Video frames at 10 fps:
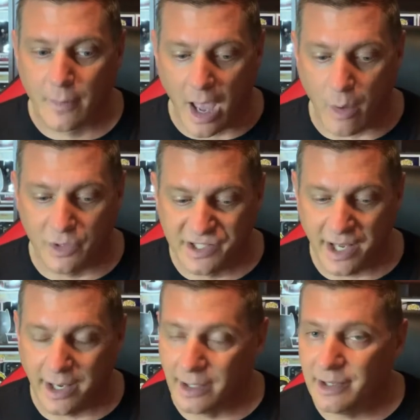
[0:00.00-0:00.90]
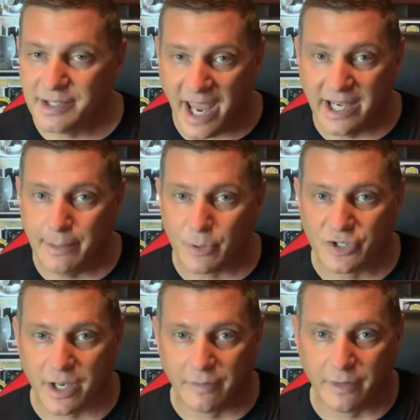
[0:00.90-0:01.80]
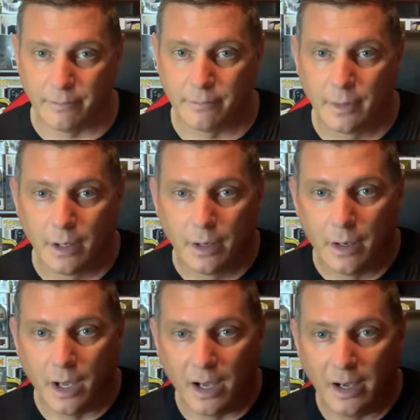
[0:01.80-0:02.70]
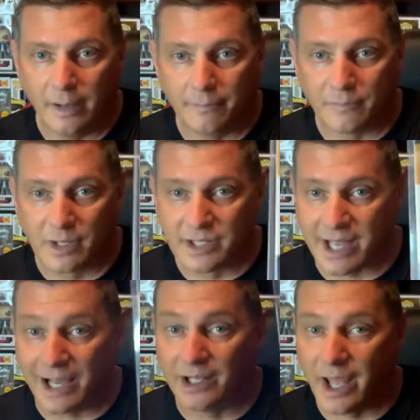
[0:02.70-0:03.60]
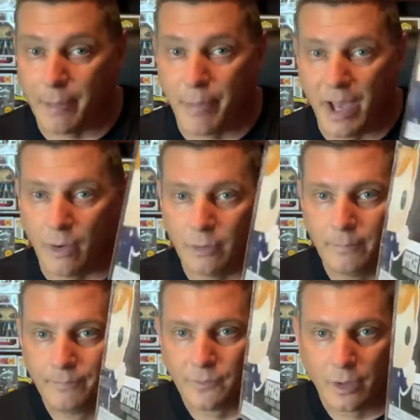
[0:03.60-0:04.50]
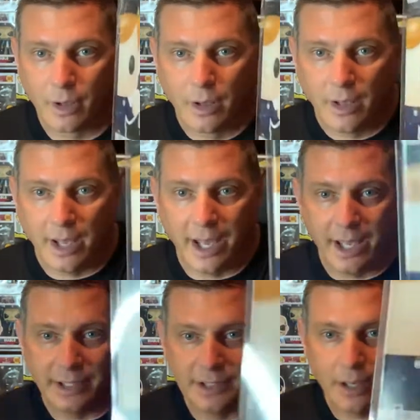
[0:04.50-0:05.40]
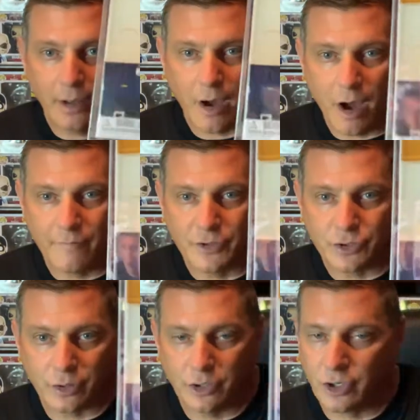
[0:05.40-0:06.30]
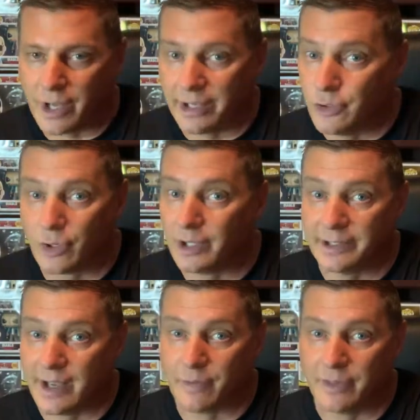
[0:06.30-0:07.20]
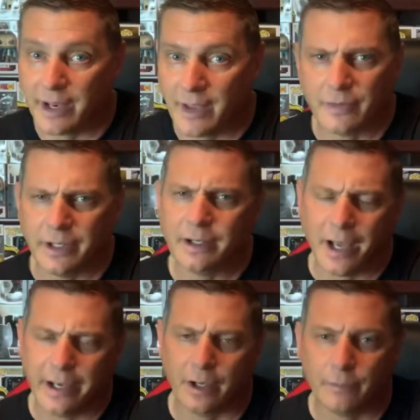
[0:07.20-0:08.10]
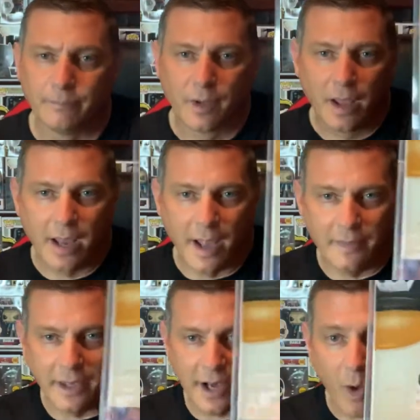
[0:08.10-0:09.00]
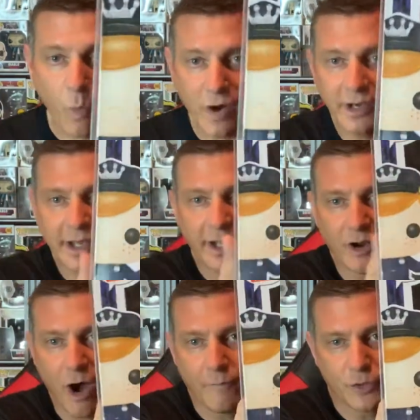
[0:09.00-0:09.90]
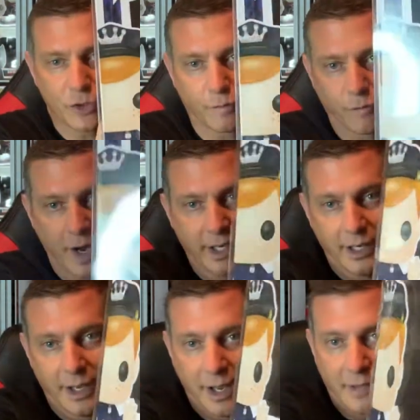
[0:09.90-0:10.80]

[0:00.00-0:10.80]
I would say at least 80% of them. Because I collect Belle. And Officer, you're like, you collect everything, Anthony. I know. And then I wanted to get Officer Freddy.